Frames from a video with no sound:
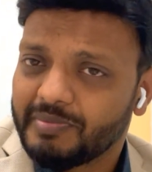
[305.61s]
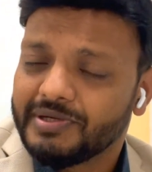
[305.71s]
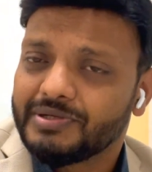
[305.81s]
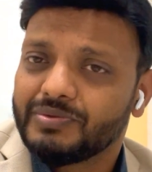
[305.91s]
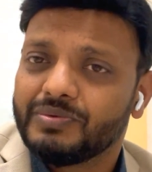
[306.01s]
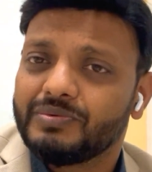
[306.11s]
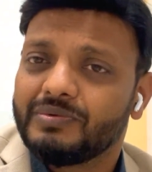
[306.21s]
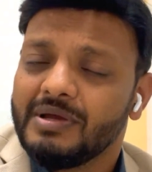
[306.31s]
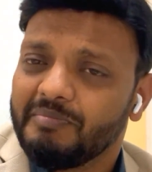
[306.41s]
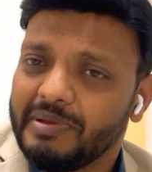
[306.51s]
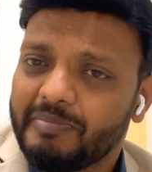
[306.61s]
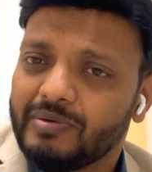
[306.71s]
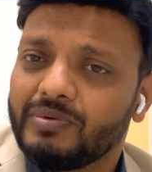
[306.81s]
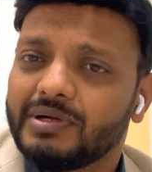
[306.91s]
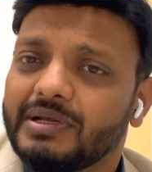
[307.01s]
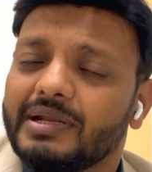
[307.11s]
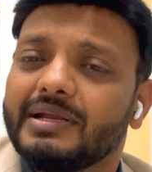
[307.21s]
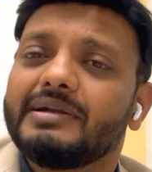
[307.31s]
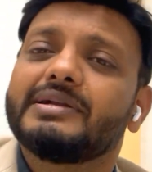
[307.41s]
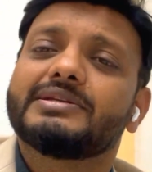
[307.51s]
People who work in
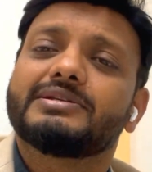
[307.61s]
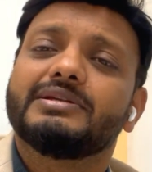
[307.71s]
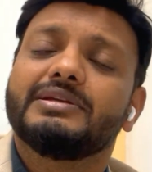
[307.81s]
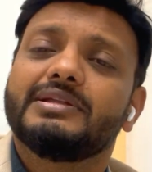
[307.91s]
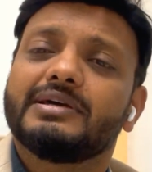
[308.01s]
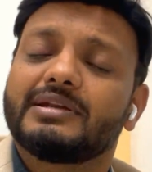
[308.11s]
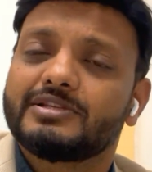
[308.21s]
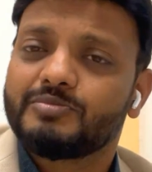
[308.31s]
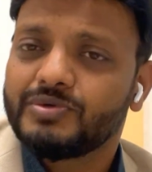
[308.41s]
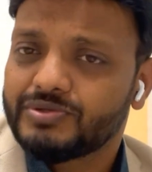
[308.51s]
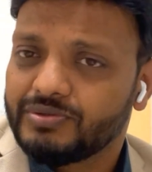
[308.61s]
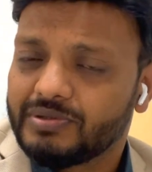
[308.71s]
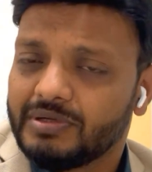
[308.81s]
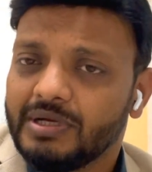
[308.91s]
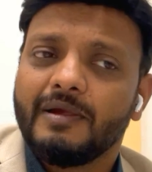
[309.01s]
the industry, they are exposed to